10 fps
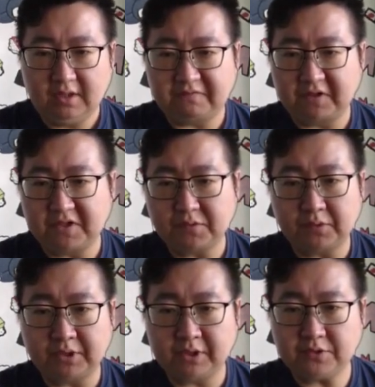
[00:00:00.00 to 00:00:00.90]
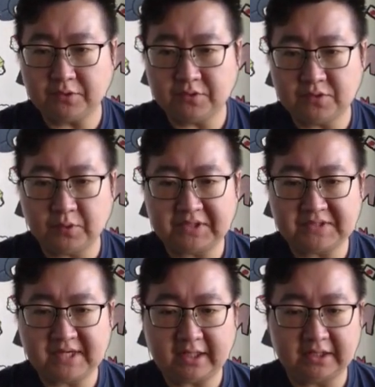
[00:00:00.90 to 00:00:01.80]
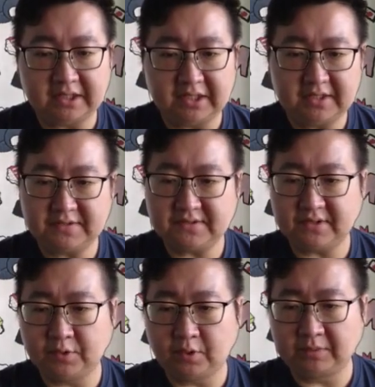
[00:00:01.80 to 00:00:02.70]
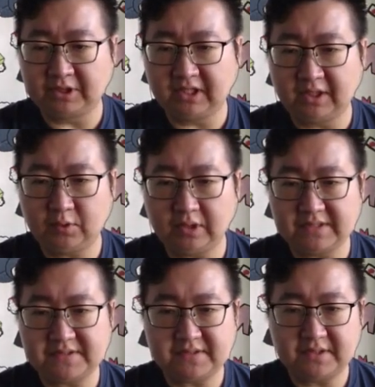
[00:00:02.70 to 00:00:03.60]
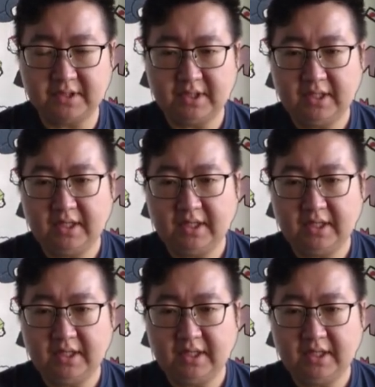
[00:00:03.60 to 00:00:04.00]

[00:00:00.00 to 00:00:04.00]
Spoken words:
First, we will introduce what exactly is the Norman conquest.